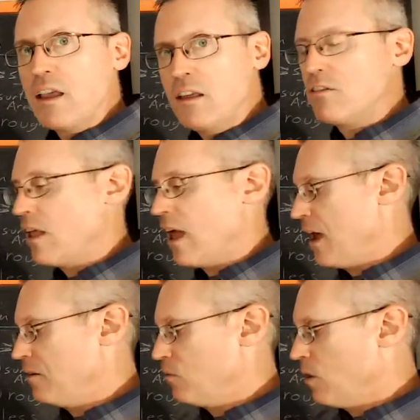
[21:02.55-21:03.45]
is
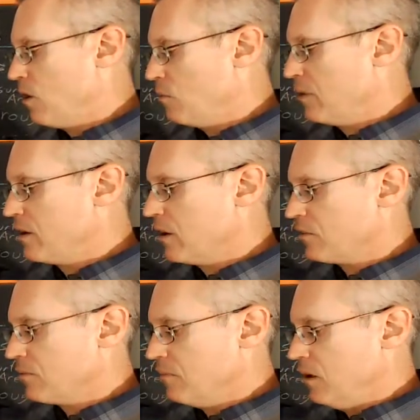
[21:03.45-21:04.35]
that? Well,
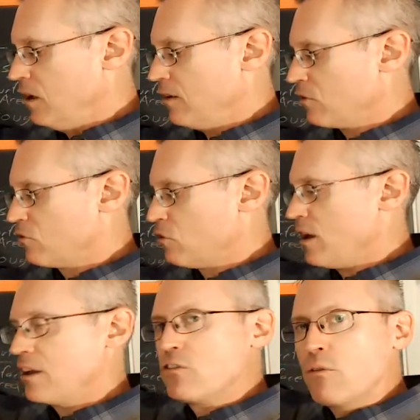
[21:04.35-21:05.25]
because you're
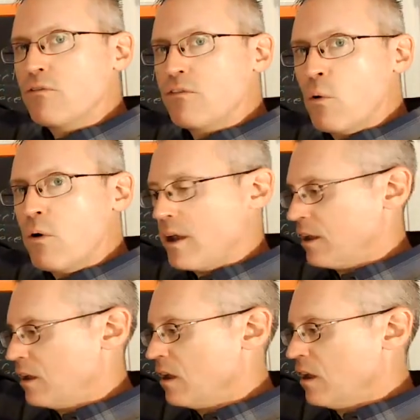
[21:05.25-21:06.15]
trying to
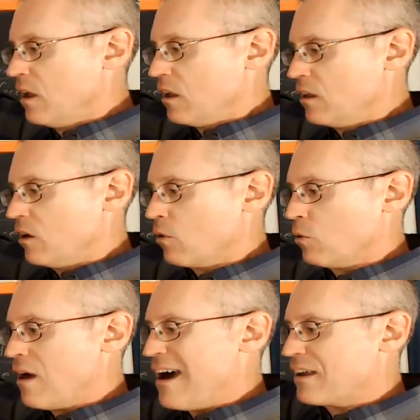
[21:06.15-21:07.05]
avoid
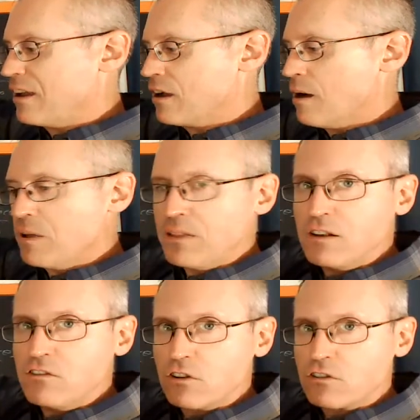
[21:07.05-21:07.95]
locking up and
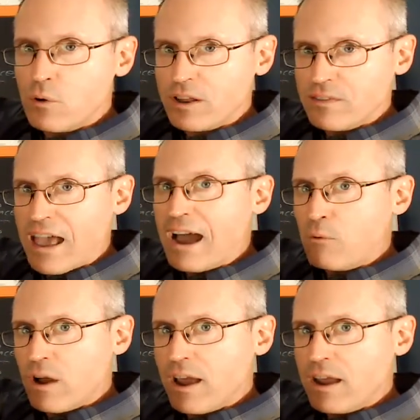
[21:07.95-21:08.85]
then just going that
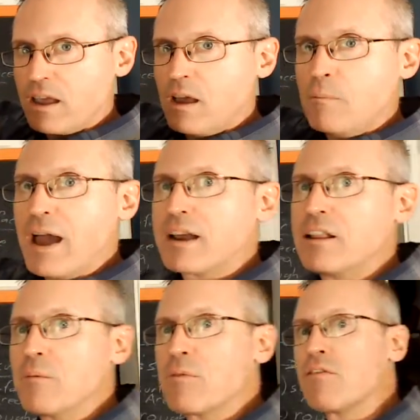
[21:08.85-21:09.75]
way. Back in
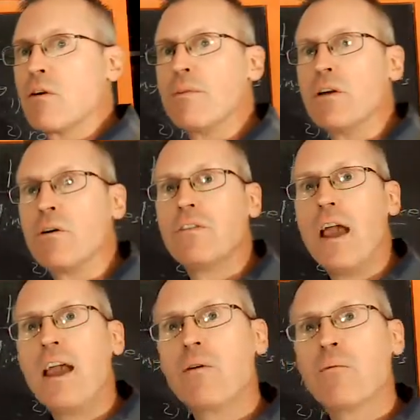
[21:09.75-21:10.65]
the proverbial
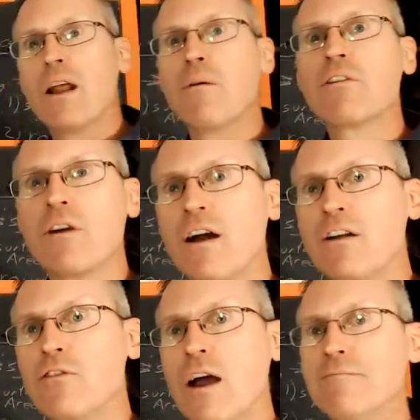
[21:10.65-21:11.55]
day when I was learning how to
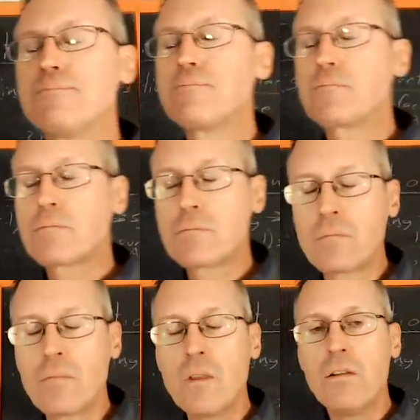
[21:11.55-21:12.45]
drive,
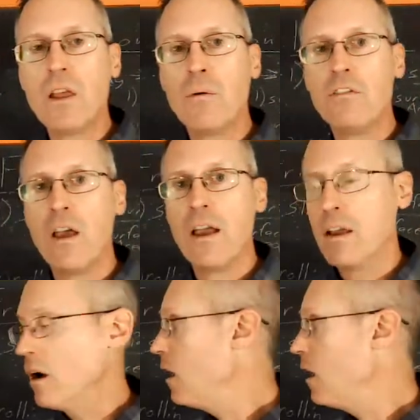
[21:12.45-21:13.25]
they would say